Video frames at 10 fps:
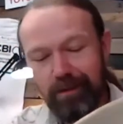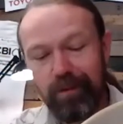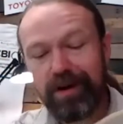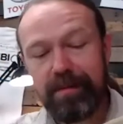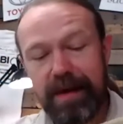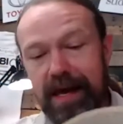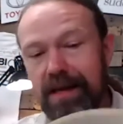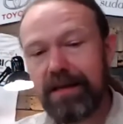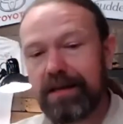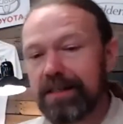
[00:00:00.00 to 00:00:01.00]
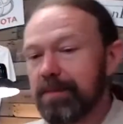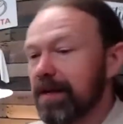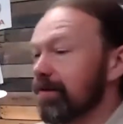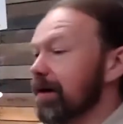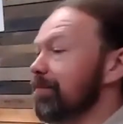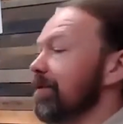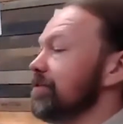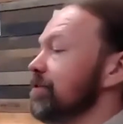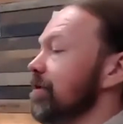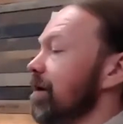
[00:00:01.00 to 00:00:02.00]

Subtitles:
William A. has been a great pleasure.